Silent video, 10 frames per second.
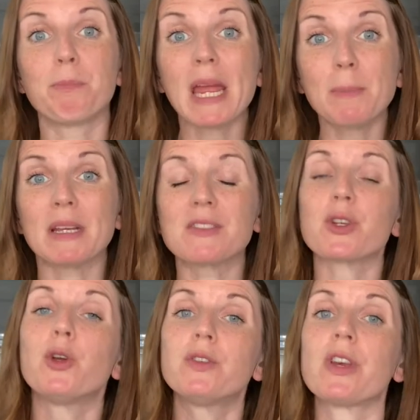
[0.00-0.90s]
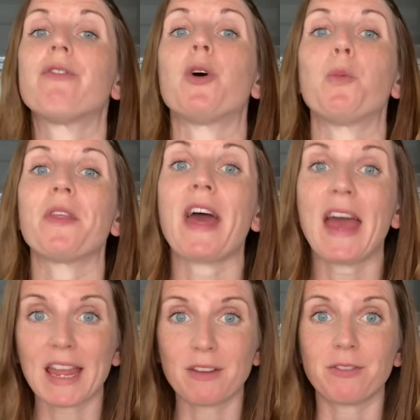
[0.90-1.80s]
babies who suffer with
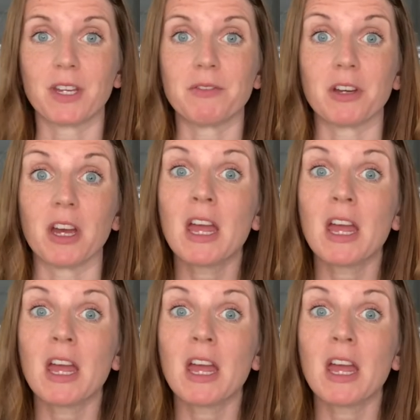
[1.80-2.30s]
hay fever.